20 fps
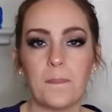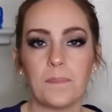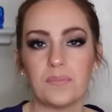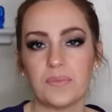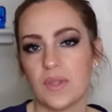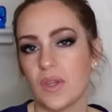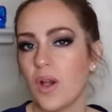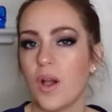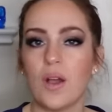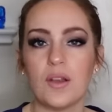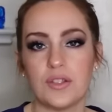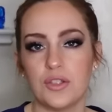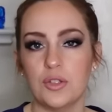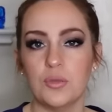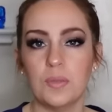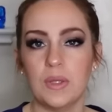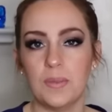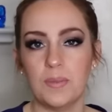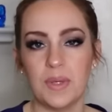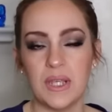
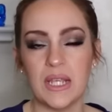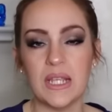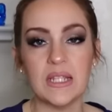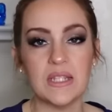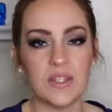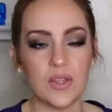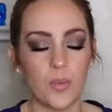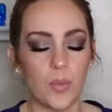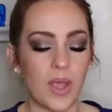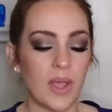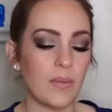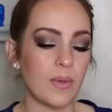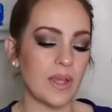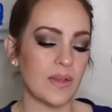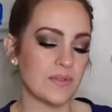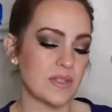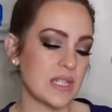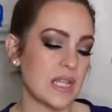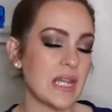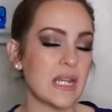costumey piece the way we have
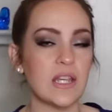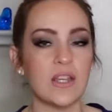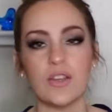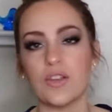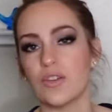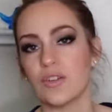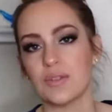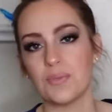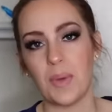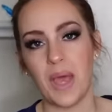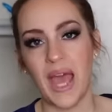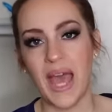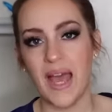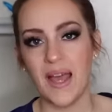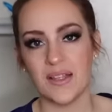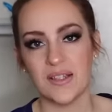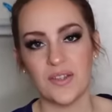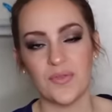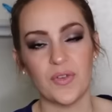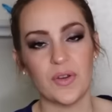seen in years
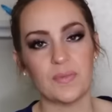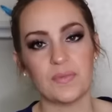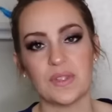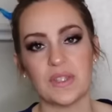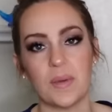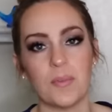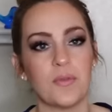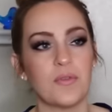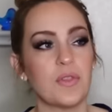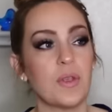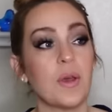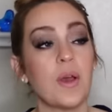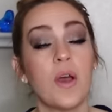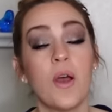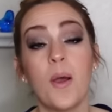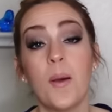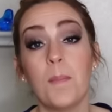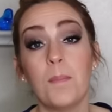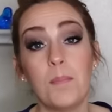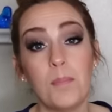past from some of the
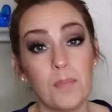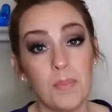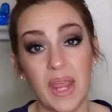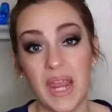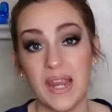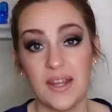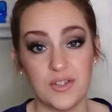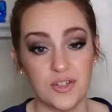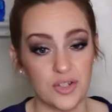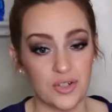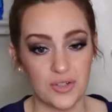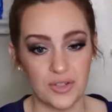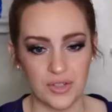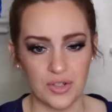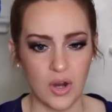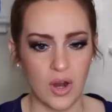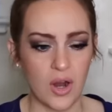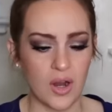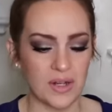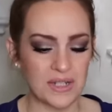major
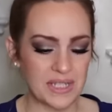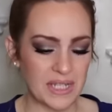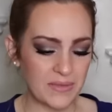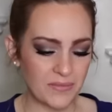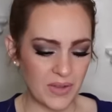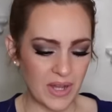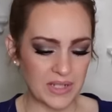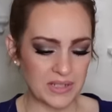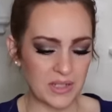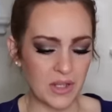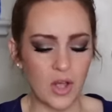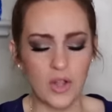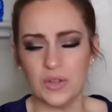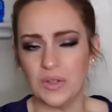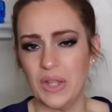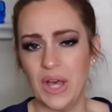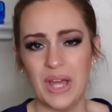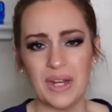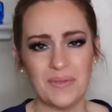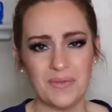stars. In fact, a
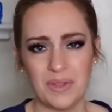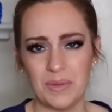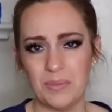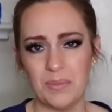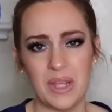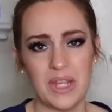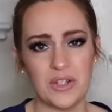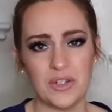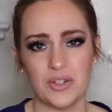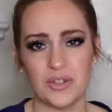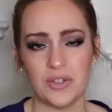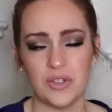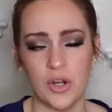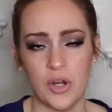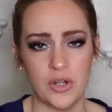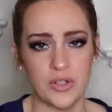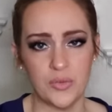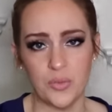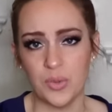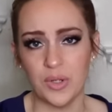lot of the major
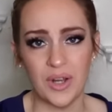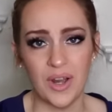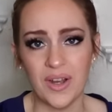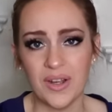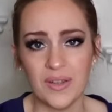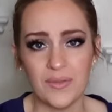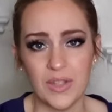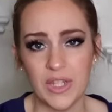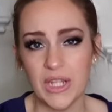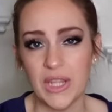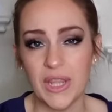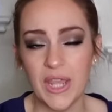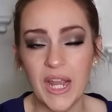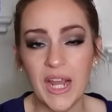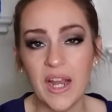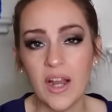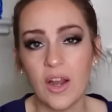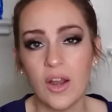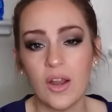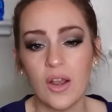stars were not even
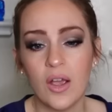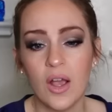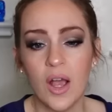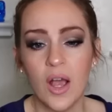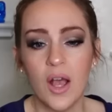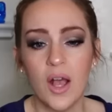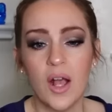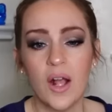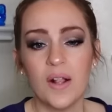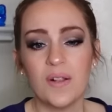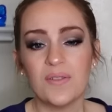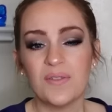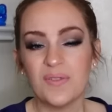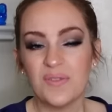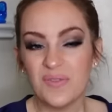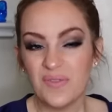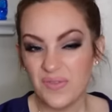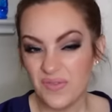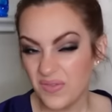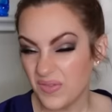there.
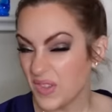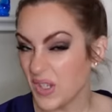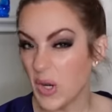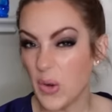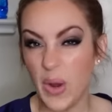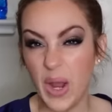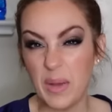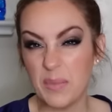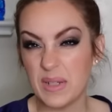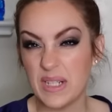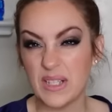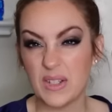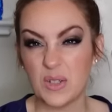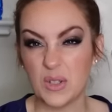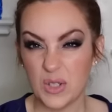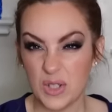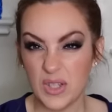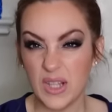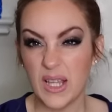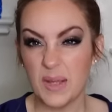The Grammys are
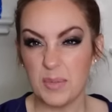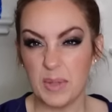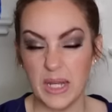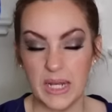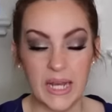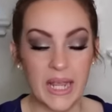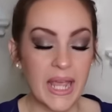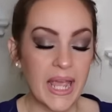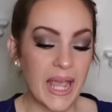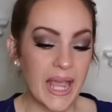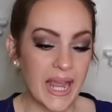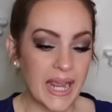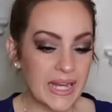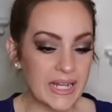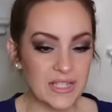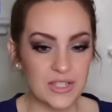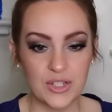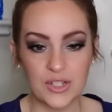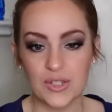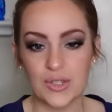slipping. It
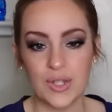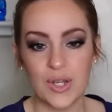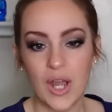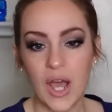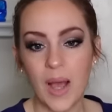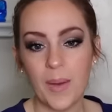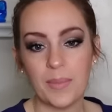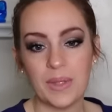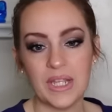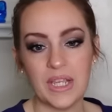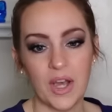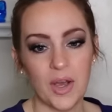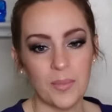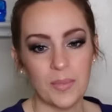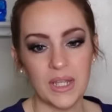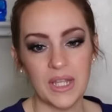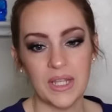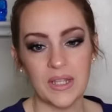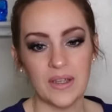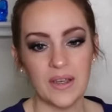is just not
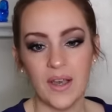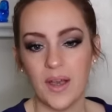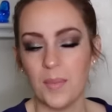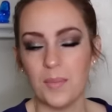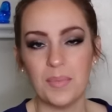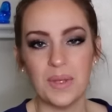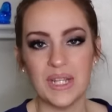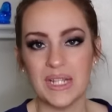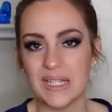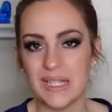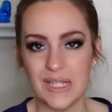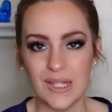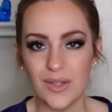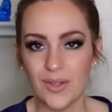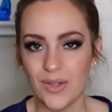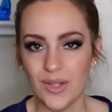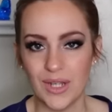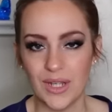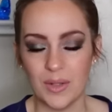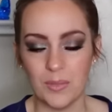becoming a big deal
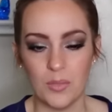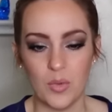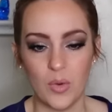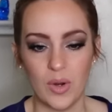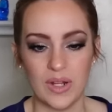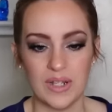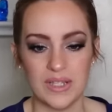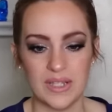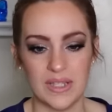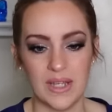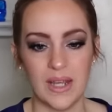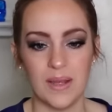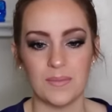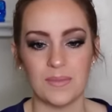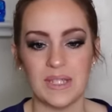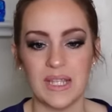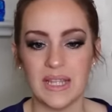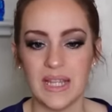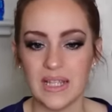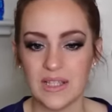anymore, it seems,
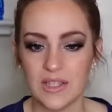and that's